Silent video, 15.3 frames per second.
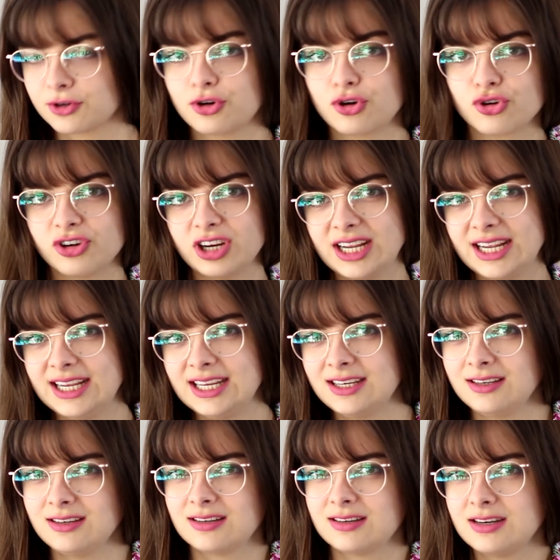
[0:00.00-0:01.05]

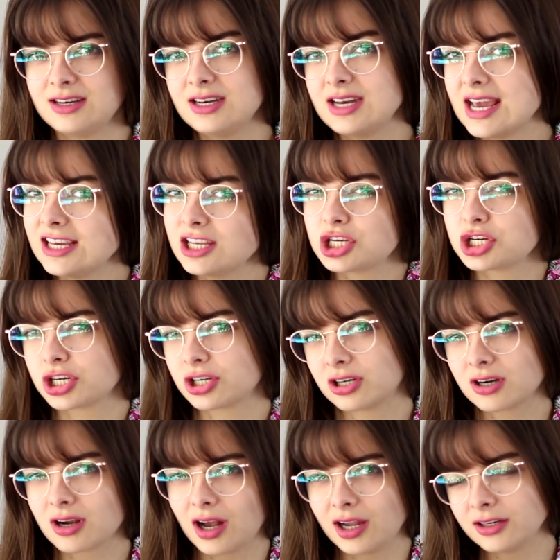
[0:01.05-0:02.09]
green
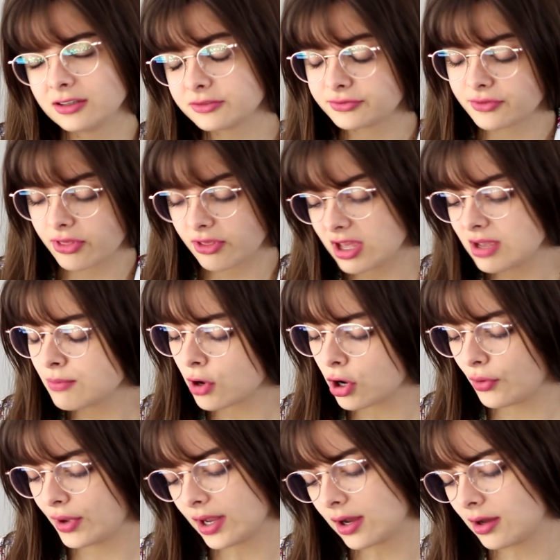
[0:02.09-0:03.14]
nature kind of theme
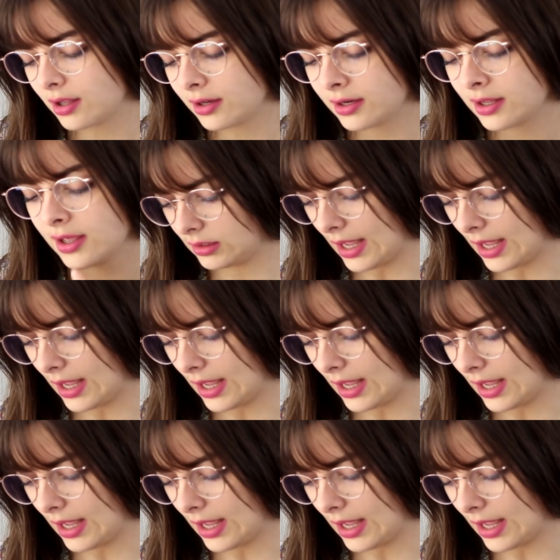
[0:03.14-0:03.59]
going on.